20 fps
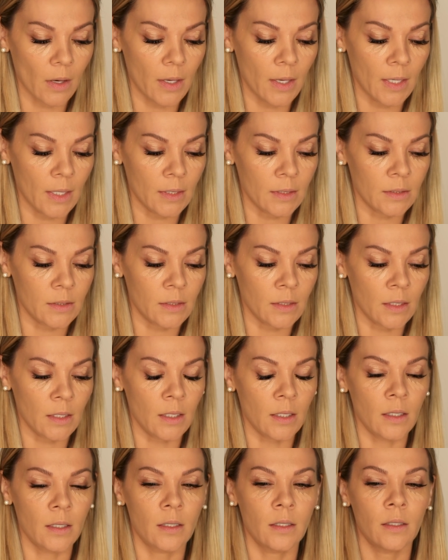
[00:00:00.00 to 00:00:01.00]
and
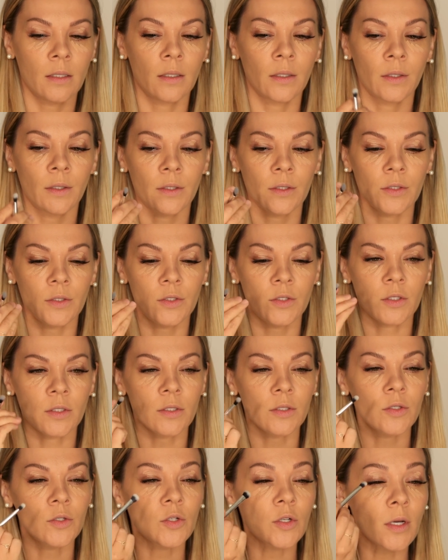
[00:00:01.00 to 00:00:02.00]

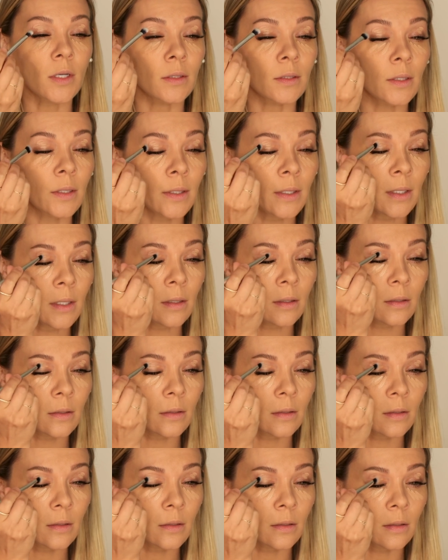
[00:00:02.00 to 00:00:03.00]
just gently
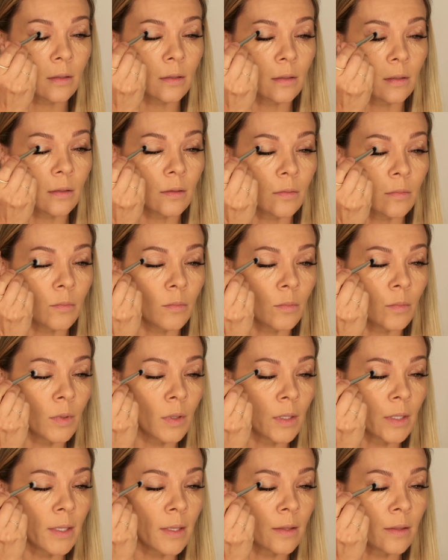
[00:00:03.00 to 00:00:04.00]

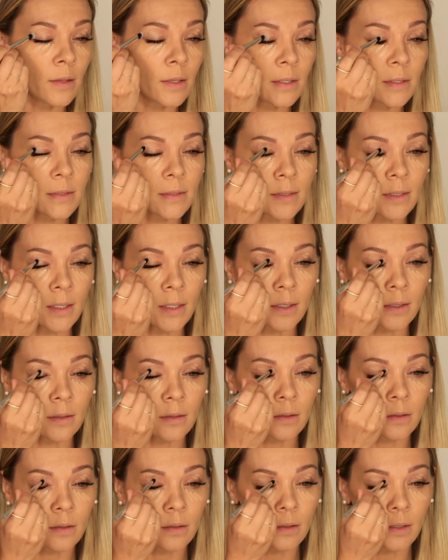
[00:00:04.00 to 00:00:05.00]
blend this in.
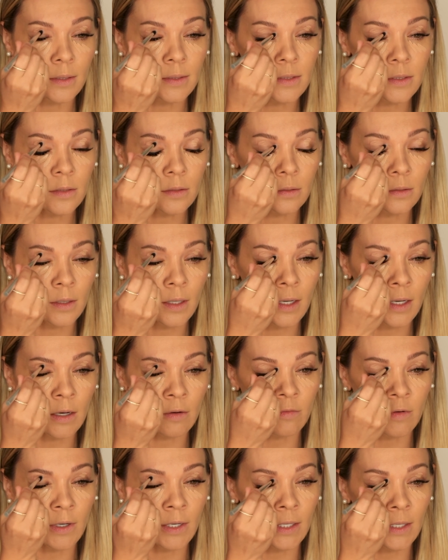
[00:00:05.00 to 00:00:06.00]
I still
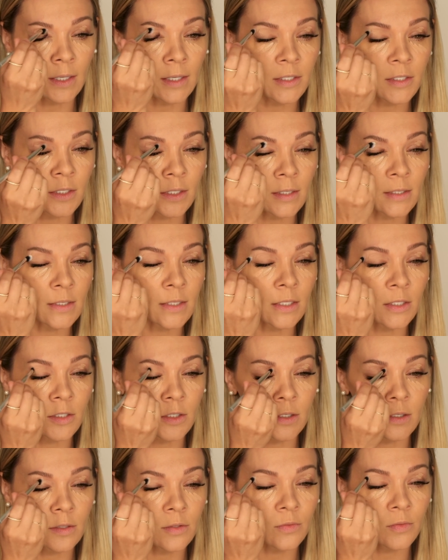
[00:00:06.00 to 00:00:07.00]
have eyelash
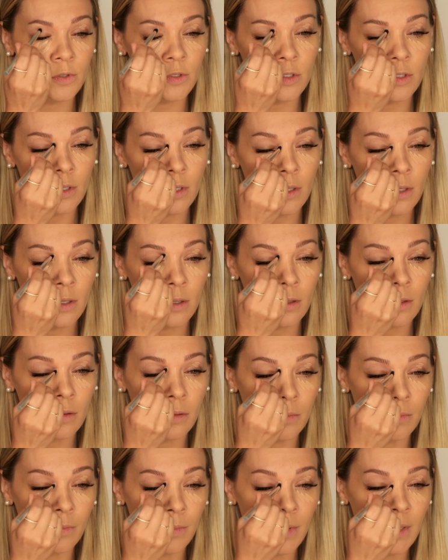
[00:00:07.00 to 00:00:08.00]
extensions, which
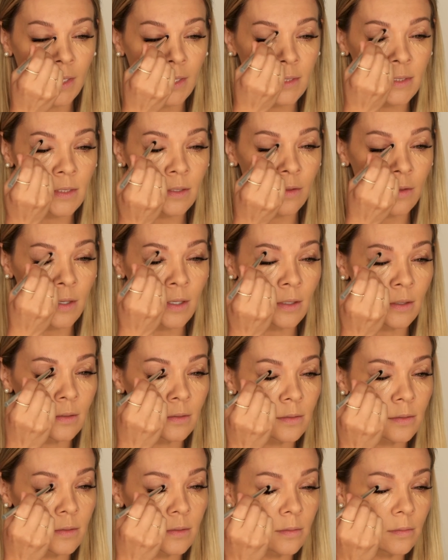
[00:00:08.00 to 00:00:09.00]
makes
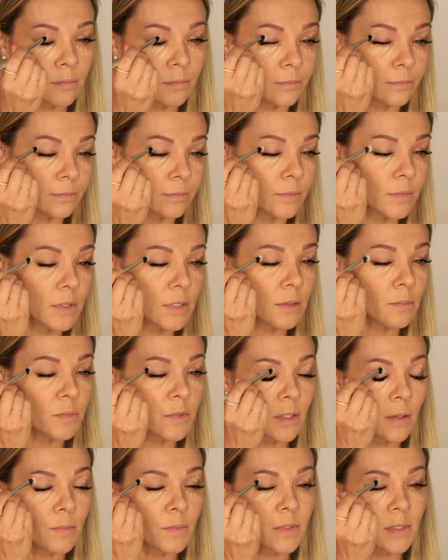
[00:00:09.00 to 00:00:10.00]
things
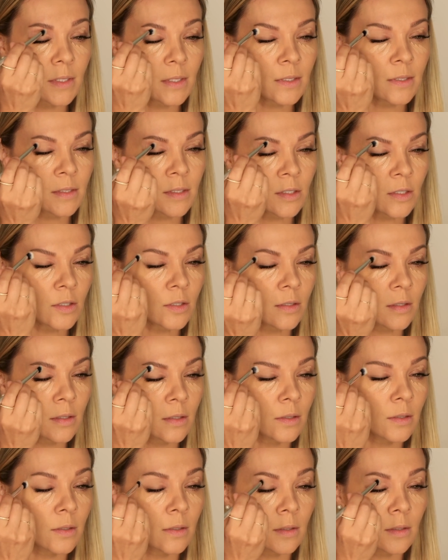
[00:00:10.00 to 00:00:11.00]
sometimes easier,
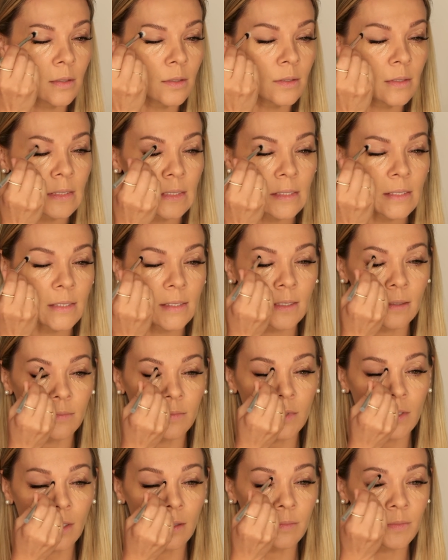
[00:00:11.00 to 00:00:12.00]

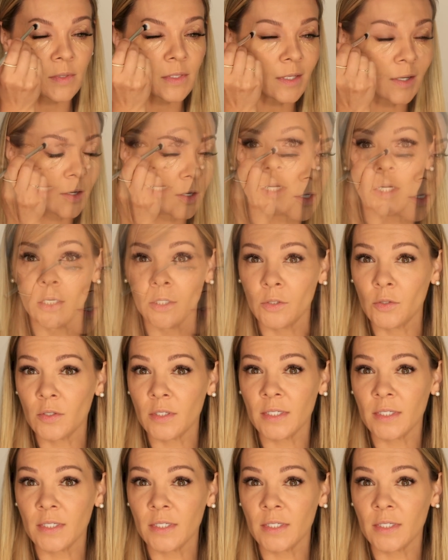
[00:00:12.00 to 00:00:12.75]
sometimes hard. To